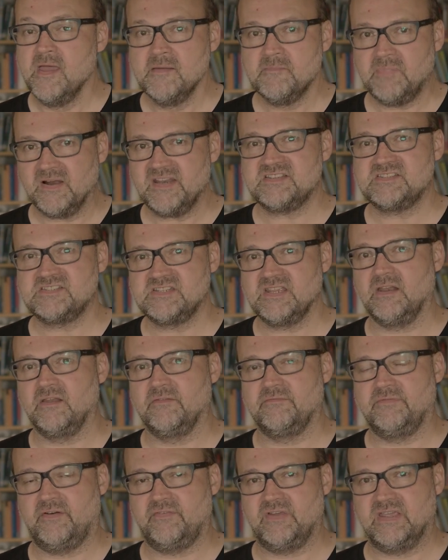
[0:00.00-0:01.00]
But it's still
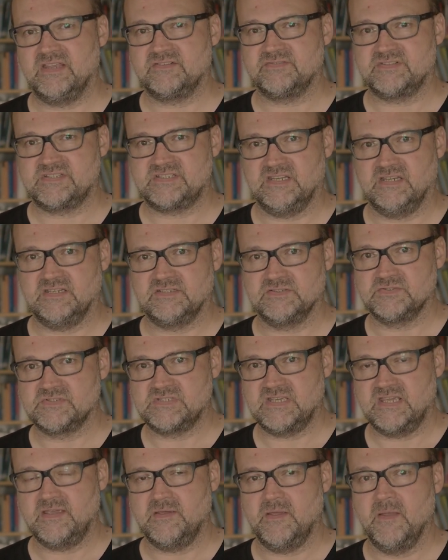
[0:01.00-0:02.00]
very interesting to
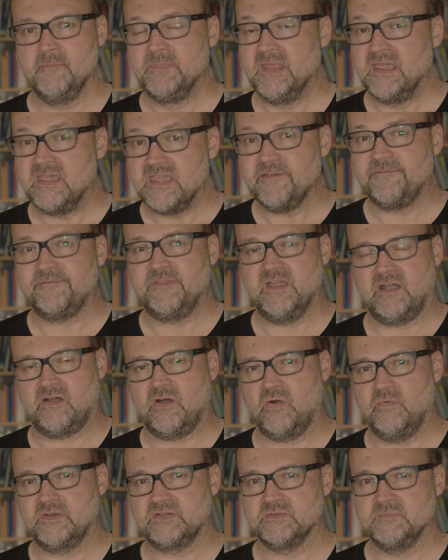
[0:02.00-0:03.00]
see if they are
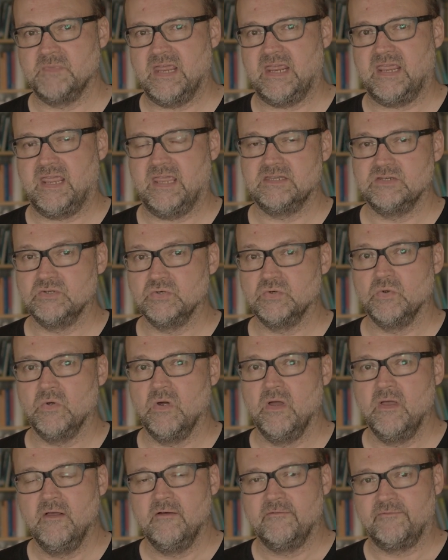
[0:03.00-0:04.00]
going to make a new